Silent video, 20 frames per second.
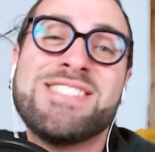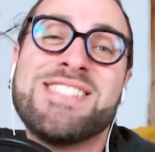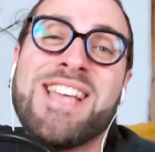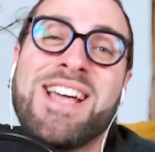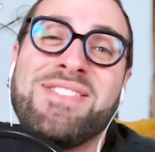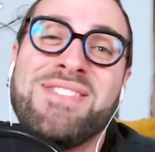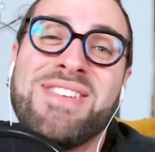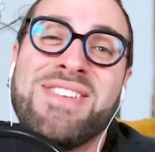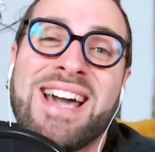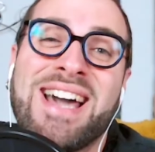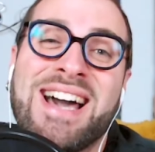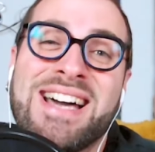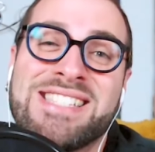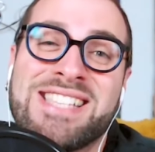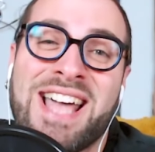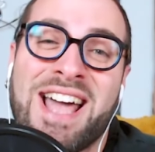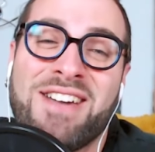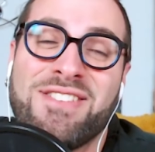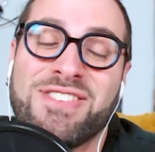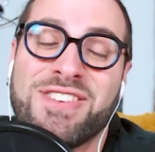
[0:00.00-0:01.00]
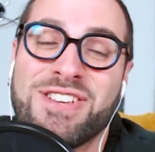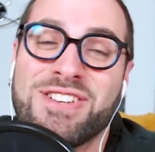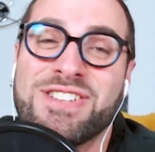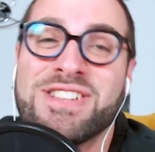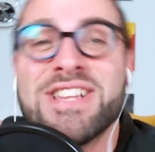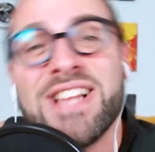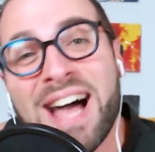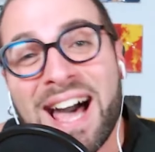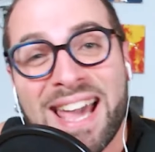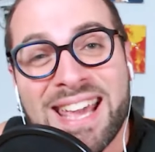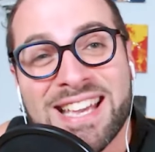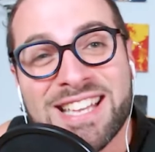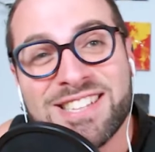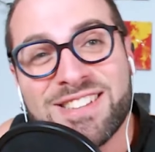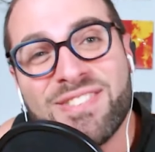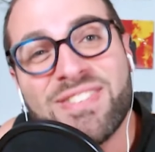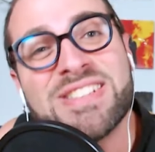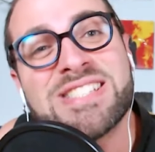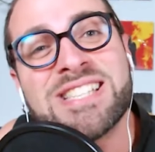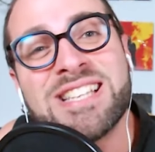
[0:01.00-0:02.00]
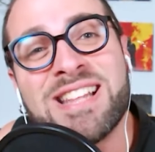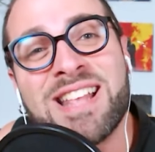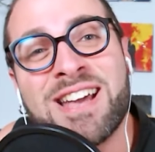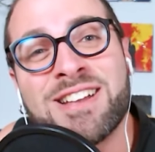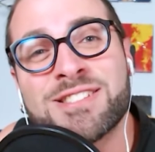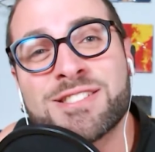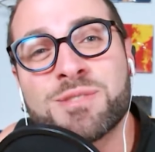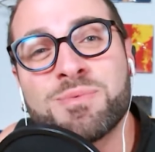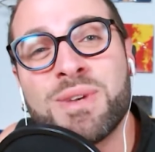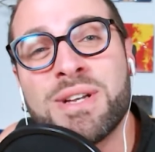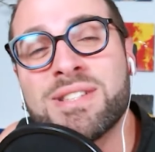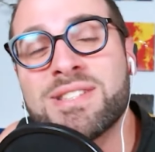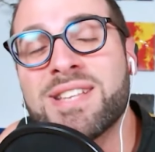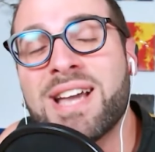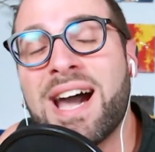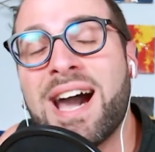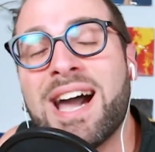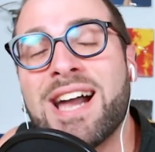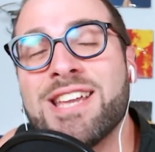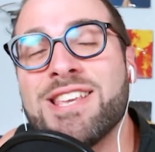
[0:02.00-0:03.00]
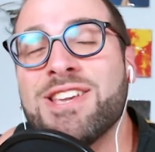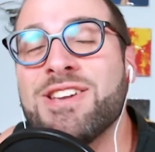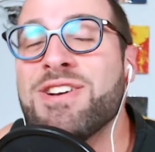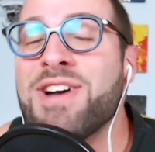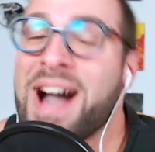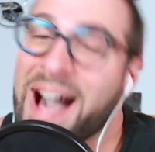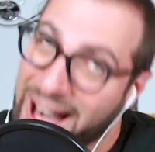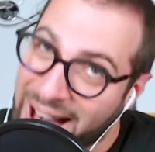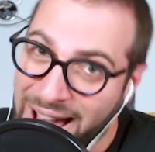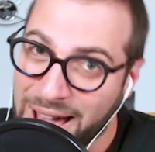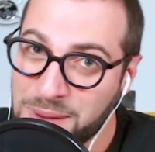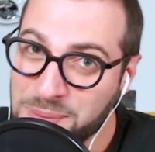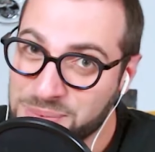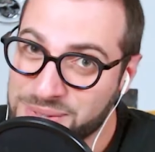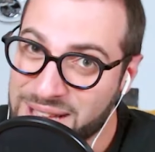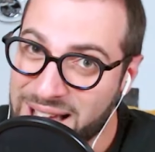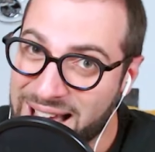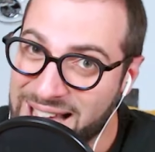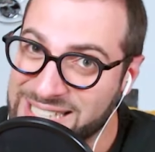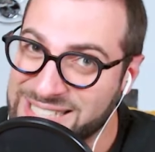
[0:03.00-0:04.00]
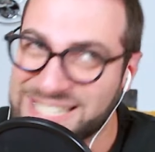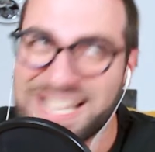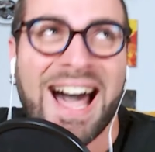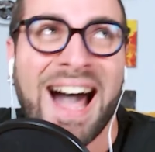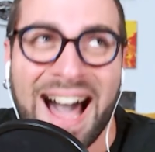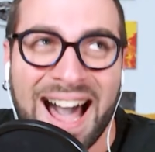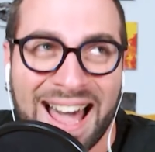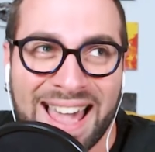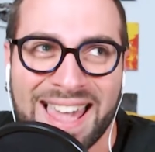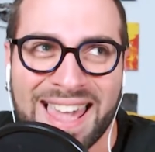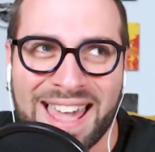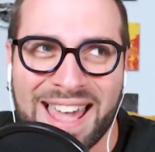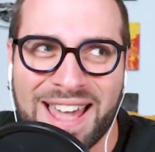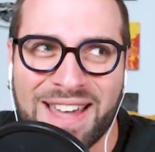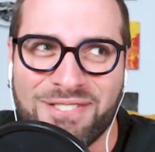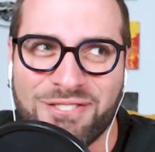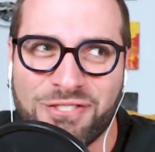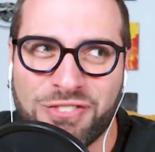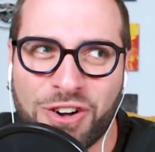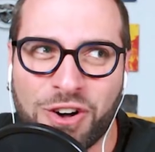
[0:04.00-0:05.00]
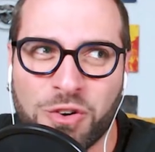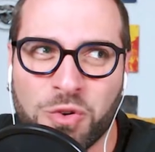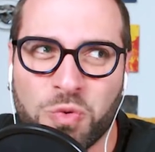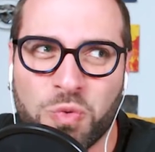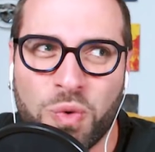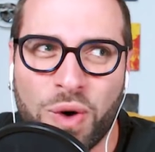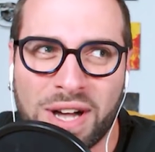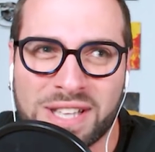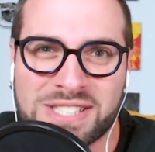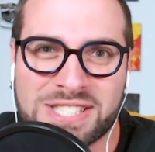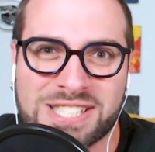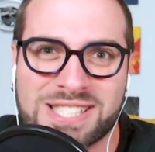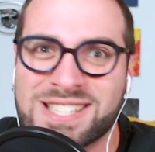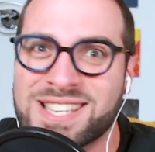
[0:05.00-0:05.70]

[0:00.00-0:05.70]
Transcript: tell me guys, have you liked this announcement? Are you hyped as I am for what's